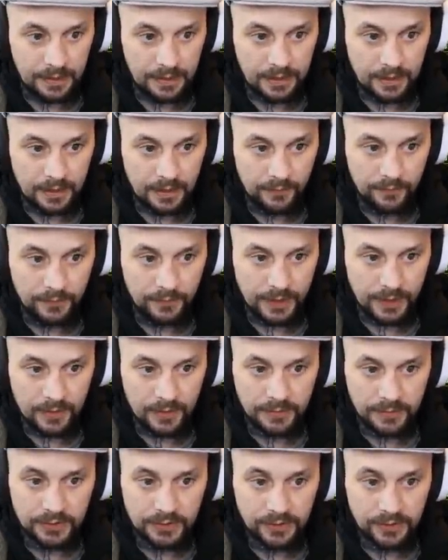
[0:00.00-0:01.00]
Off we go.
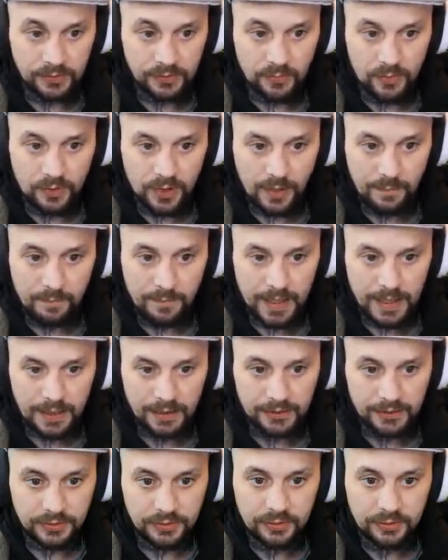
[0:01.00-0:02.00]
We decide to walk
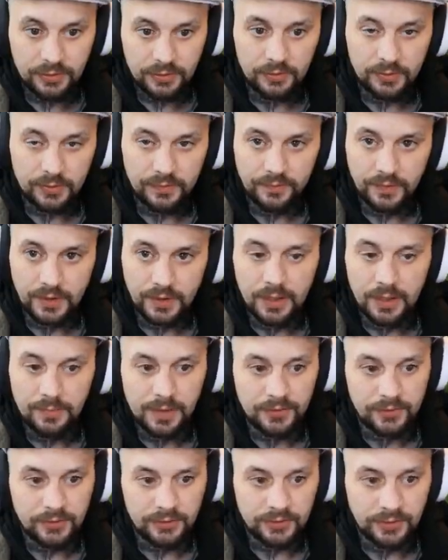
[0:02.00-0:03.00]
back to the farm
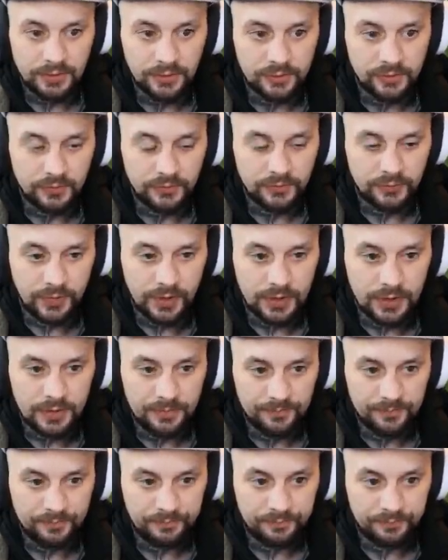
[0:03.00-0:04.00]
as it's not too far.
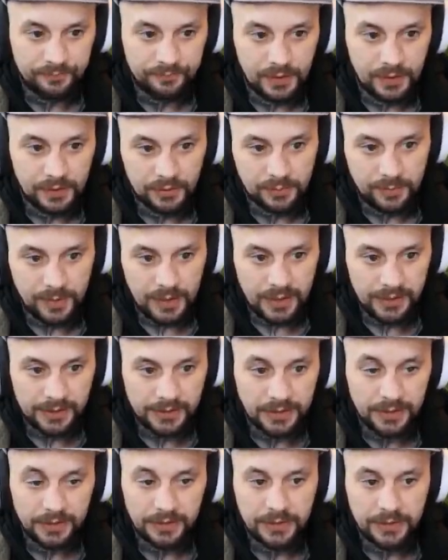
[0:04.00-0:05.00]
Little path
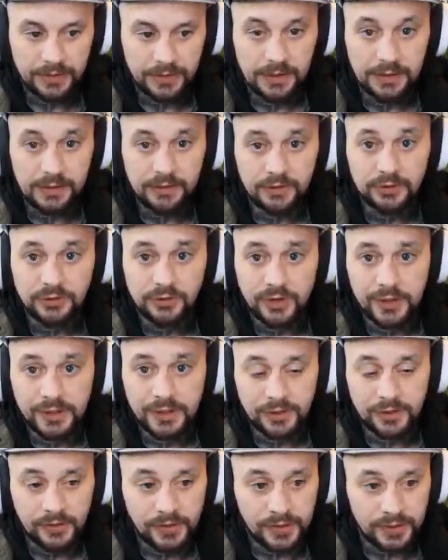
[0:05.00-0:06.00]
down here that leads
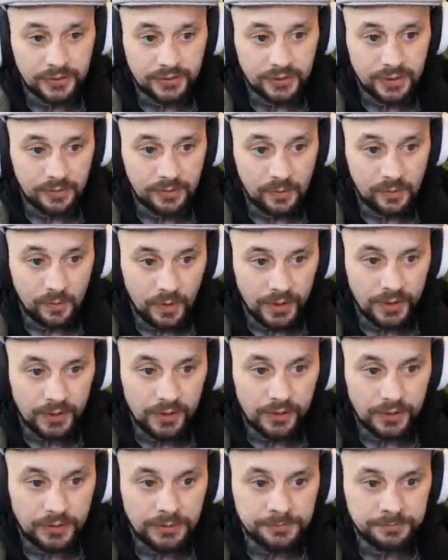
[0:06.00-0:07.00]
straight to it, so why
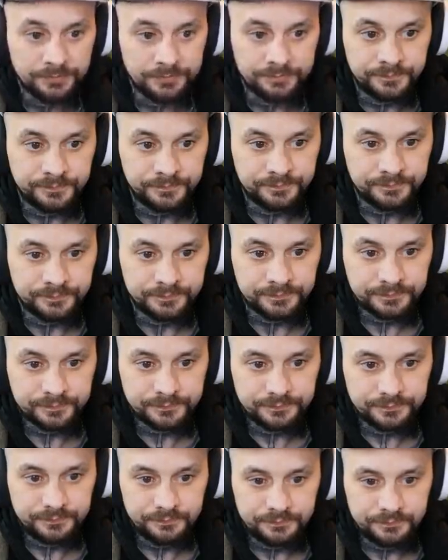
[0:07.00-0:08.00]
not?
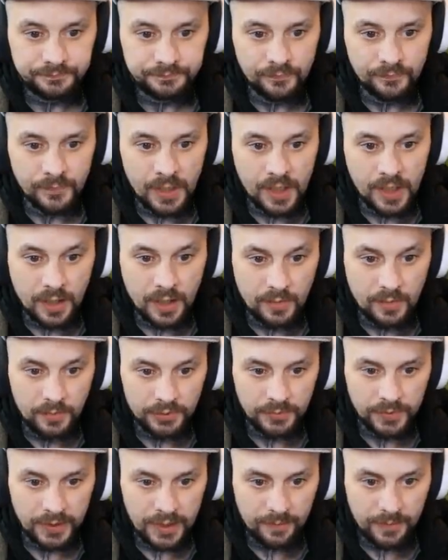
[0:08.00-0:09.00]

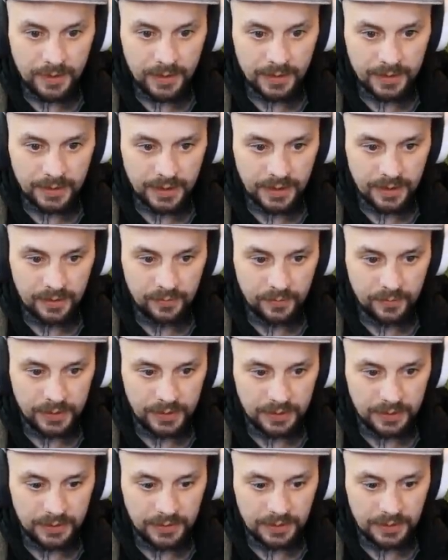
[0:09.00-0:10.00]
Once we get back there,
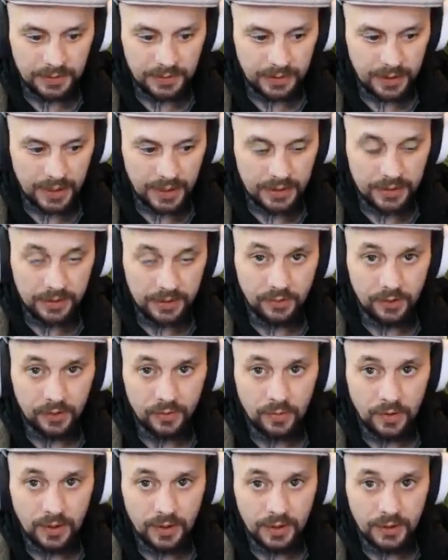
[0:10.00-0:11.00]
we get in the
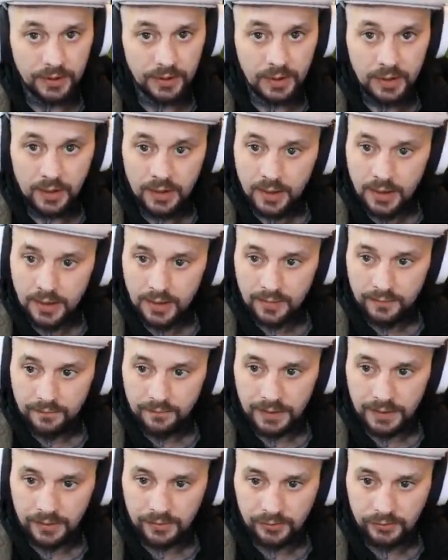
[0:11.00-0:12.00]
required
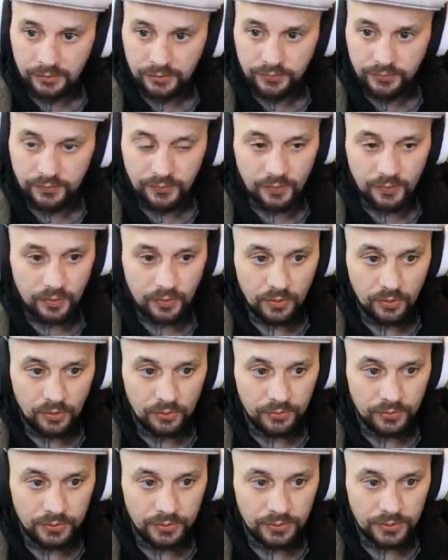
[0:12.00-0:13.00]
vehicles
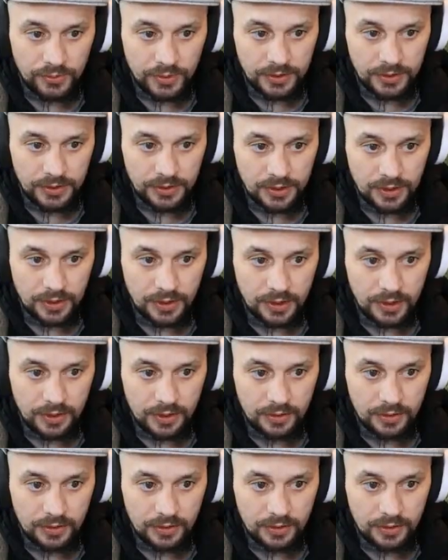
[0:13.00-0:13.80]
for the